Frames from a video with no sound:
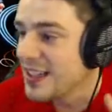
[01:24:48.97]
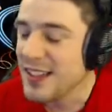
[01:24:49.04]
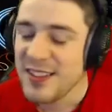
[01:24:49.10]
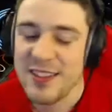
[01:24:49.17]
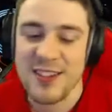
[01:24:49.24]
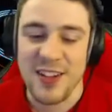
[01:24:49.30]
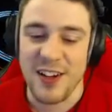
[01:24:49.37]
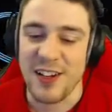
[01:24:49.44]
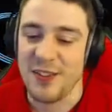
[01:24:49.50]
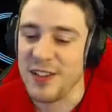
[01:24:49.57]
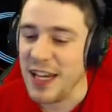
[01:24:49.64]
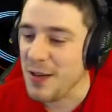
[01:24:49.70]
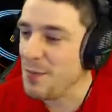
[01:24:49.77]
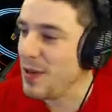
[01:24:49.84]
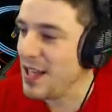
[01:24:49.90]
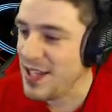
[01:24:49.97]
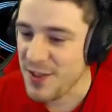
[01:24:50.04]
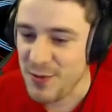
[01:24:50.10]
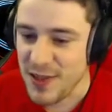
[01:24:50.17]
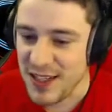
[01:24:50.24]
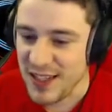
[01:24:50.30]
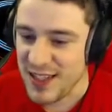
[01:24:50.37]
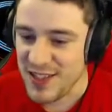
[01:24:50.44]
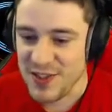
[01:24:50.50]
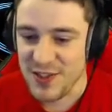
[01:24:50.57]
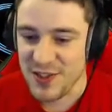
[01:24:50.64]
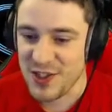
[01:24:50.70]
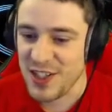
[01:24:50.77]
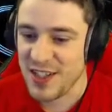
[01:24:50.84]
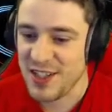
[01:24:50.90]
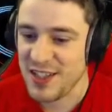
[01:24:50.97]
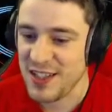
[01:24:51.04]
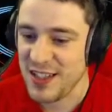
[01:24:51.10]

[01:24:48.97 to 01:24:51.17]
style of gameplay as well. It's not just